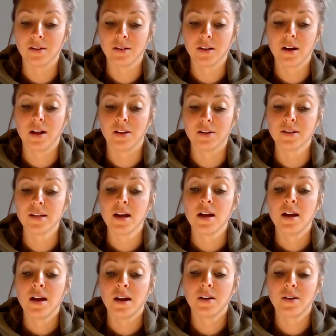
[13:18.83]
colors
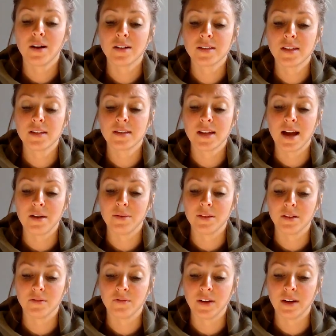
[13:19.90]
across the sky with
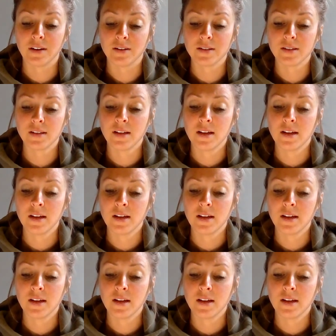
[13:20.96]
their fingers.